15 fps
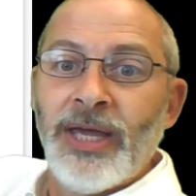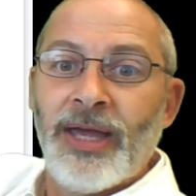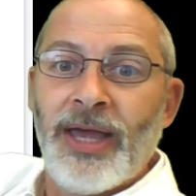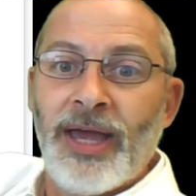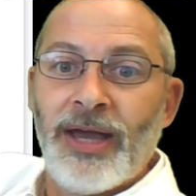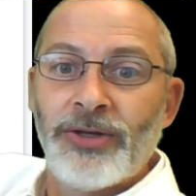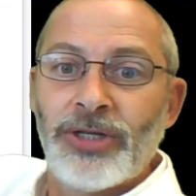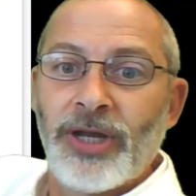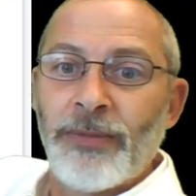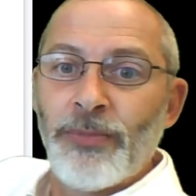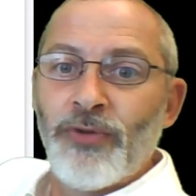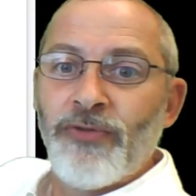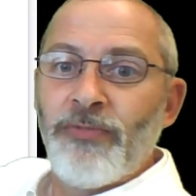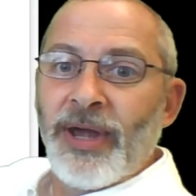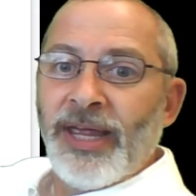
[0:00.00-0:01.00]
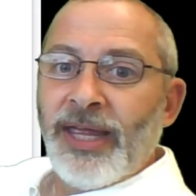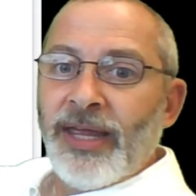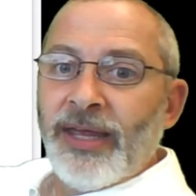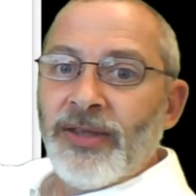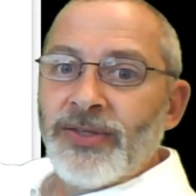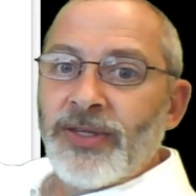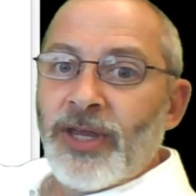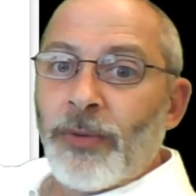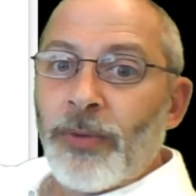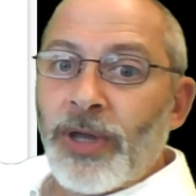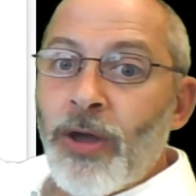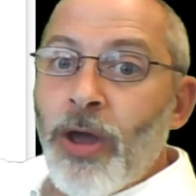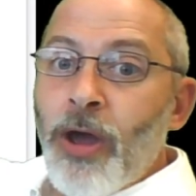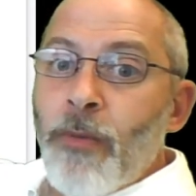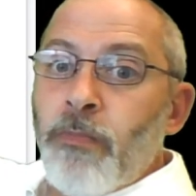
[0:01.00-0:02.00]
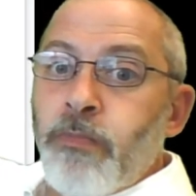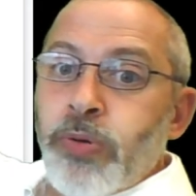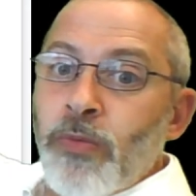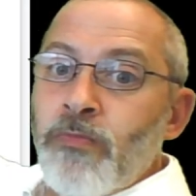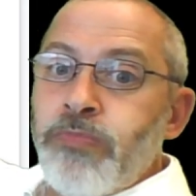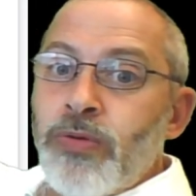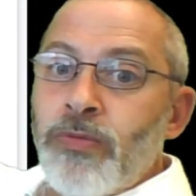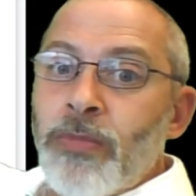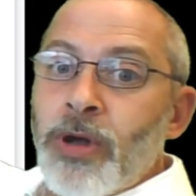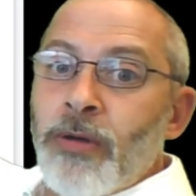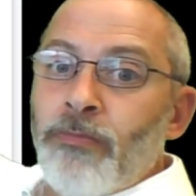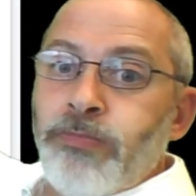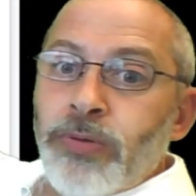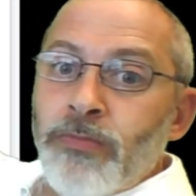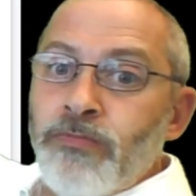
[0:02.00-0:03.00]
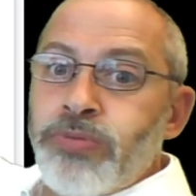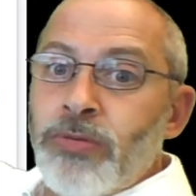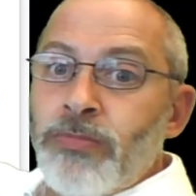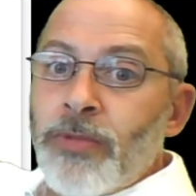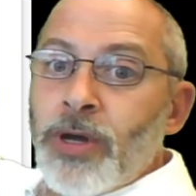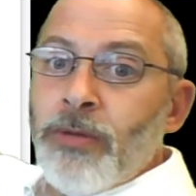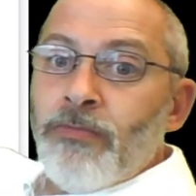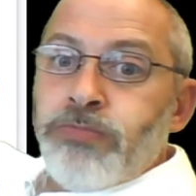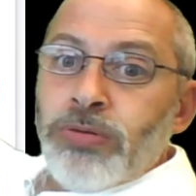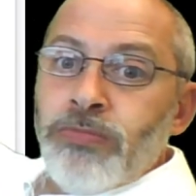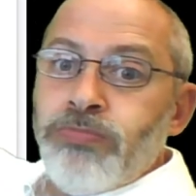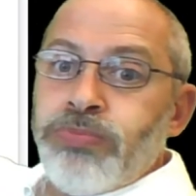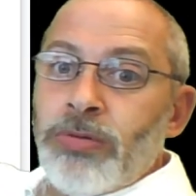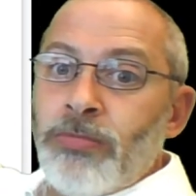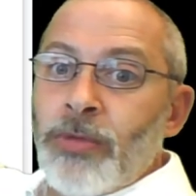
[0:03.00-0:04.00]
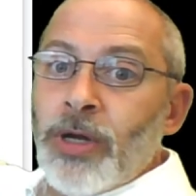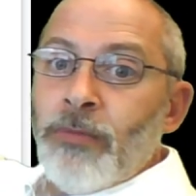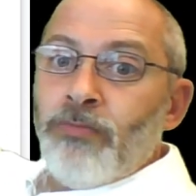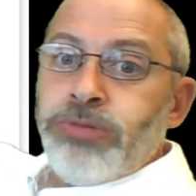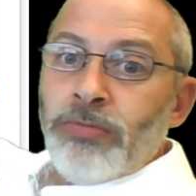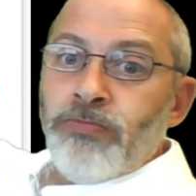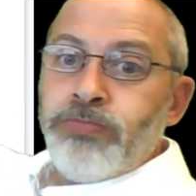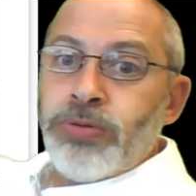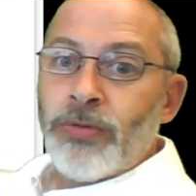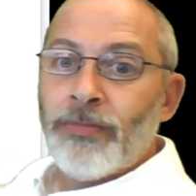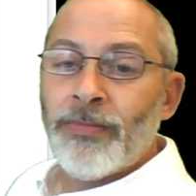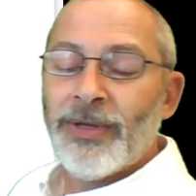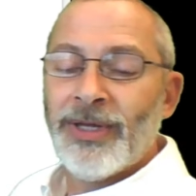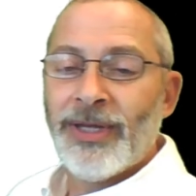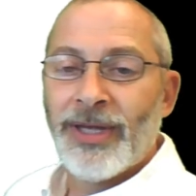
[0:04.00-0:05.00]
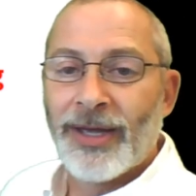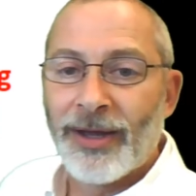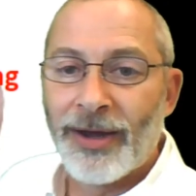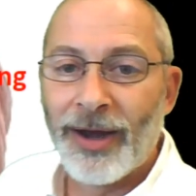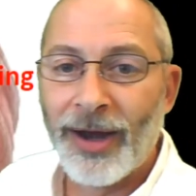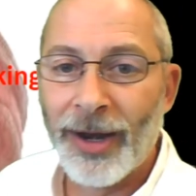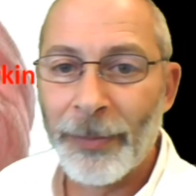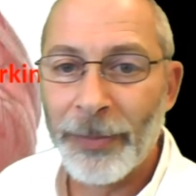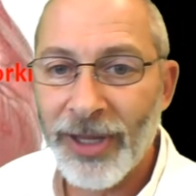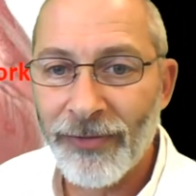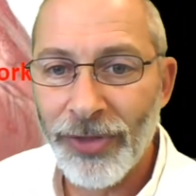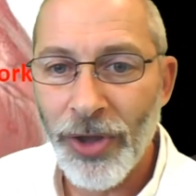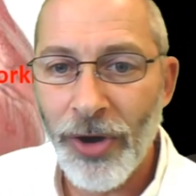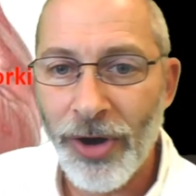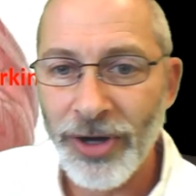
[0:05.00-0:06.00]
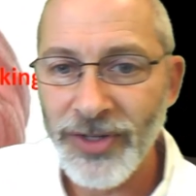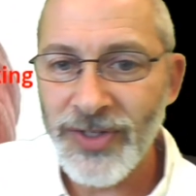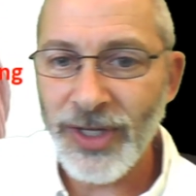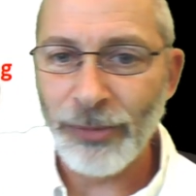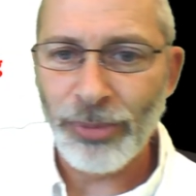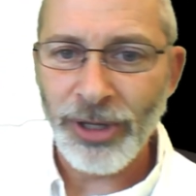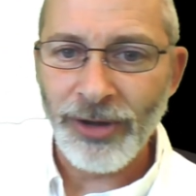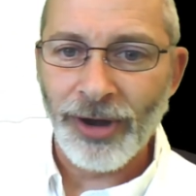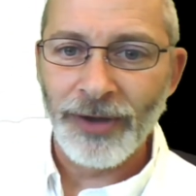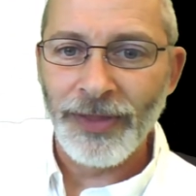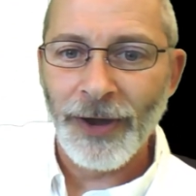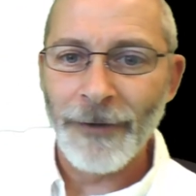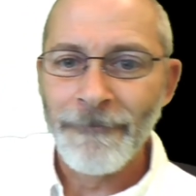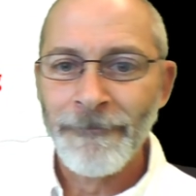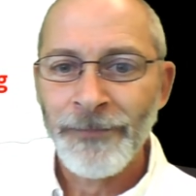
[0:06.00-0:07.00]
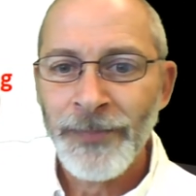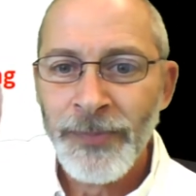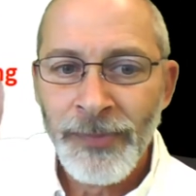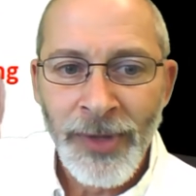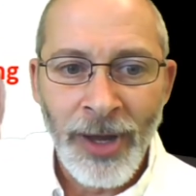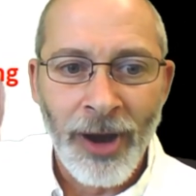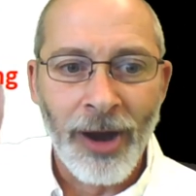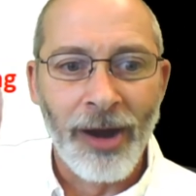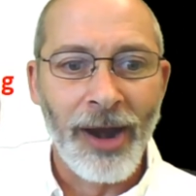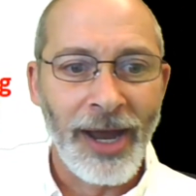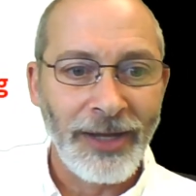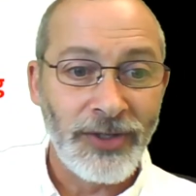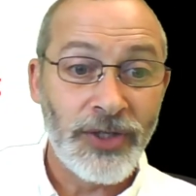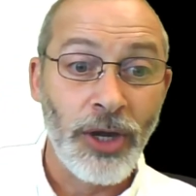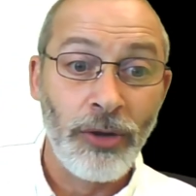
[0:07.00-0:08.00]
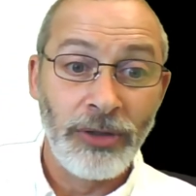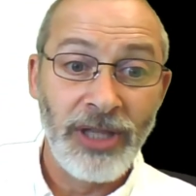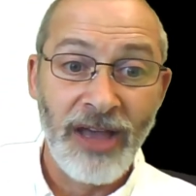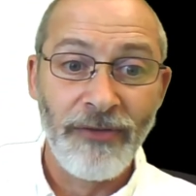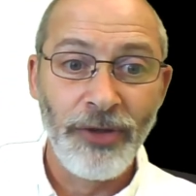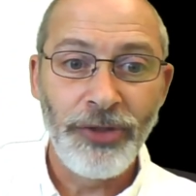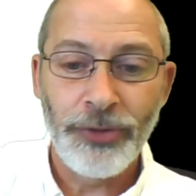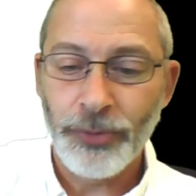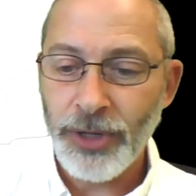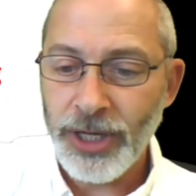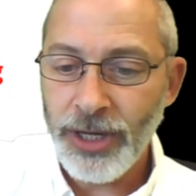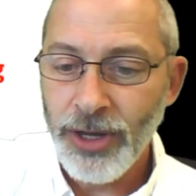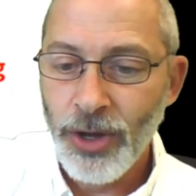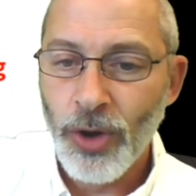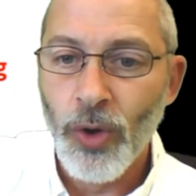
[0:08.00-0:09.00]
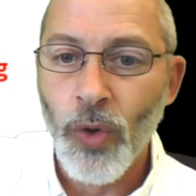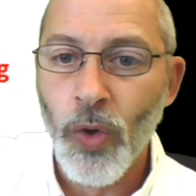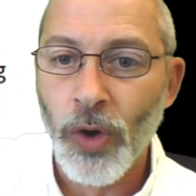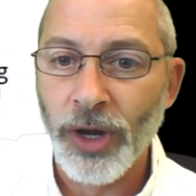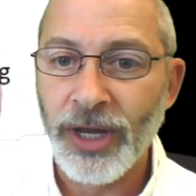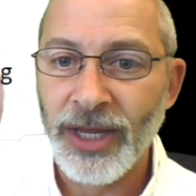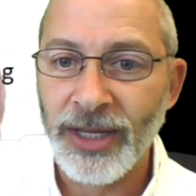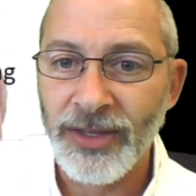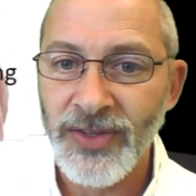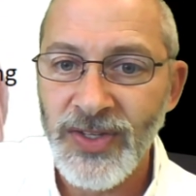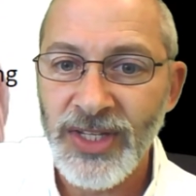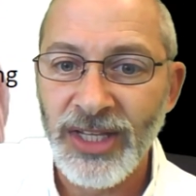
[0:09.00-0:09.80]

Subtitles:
How should I move my hands? Here we go. Boom, boom, boom, boom, boom, boom, boom, boom. All right, I'm giving the heart CPR there. All right, so level 3, organs.